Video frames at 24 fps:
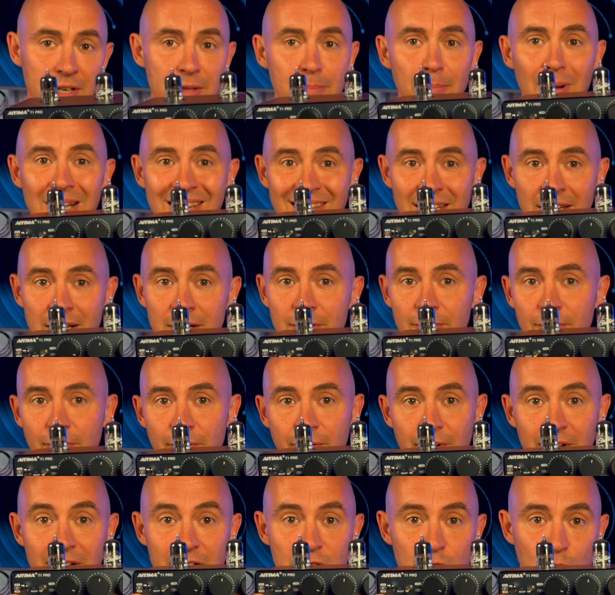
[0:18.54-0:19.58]
modern
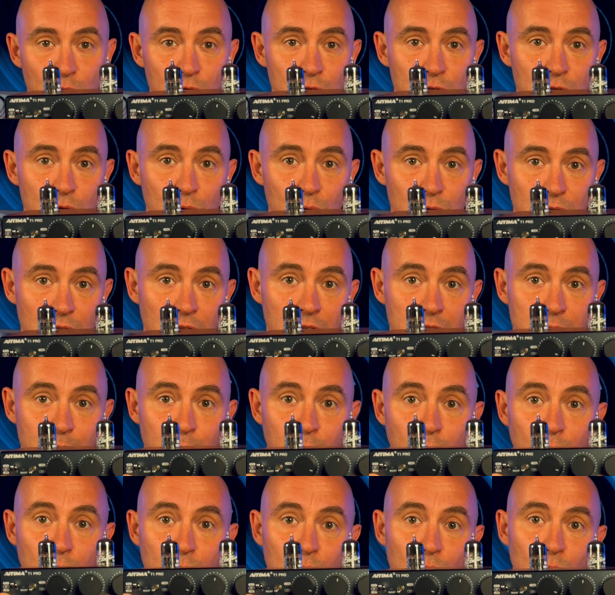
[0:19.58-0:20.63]
features such as
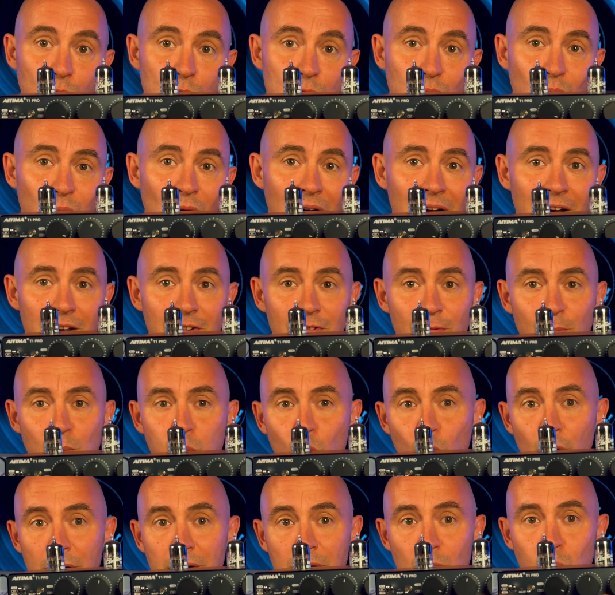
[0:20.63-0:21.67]
Bluetooth
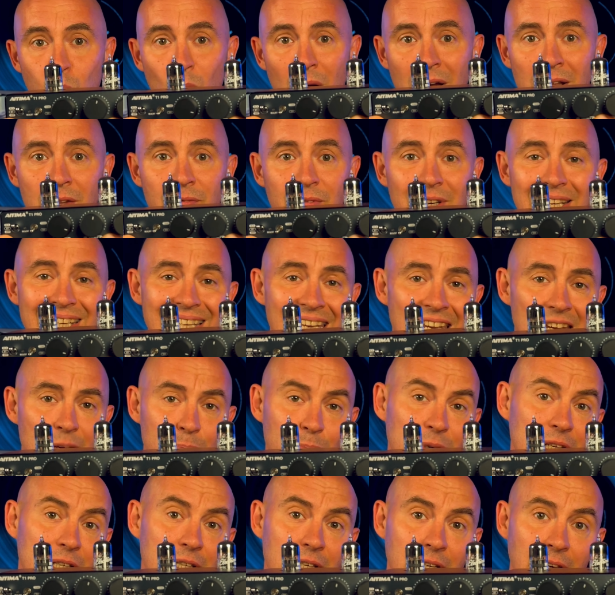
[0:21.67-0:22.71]
5.1 with
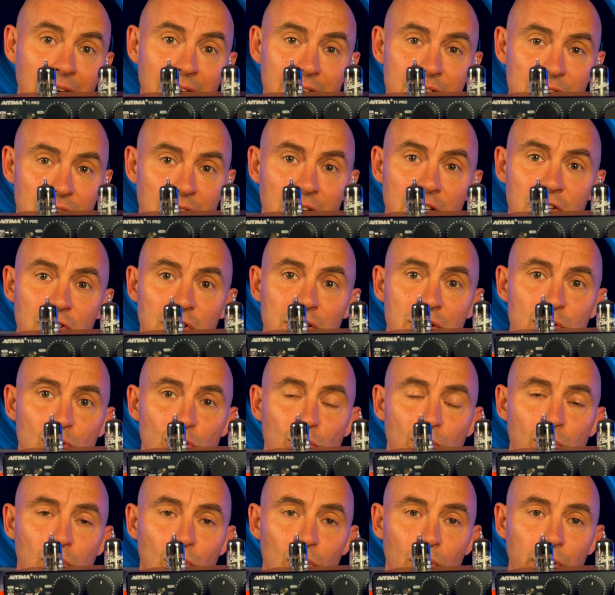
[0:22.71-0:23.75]
Aptx ID
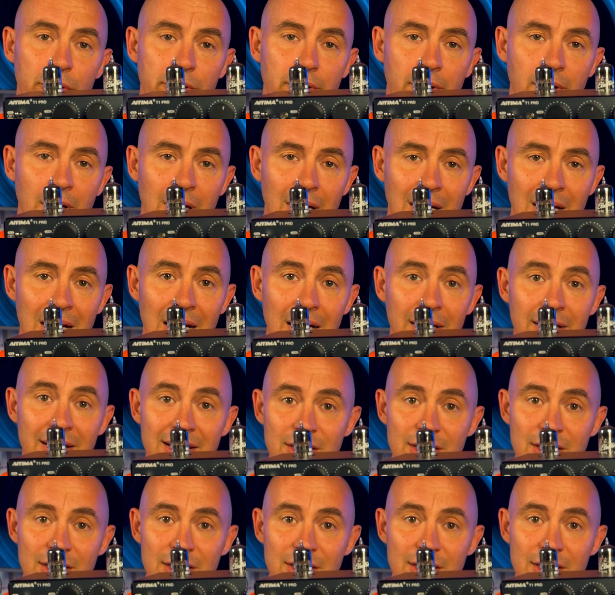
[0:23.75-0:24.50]
support. This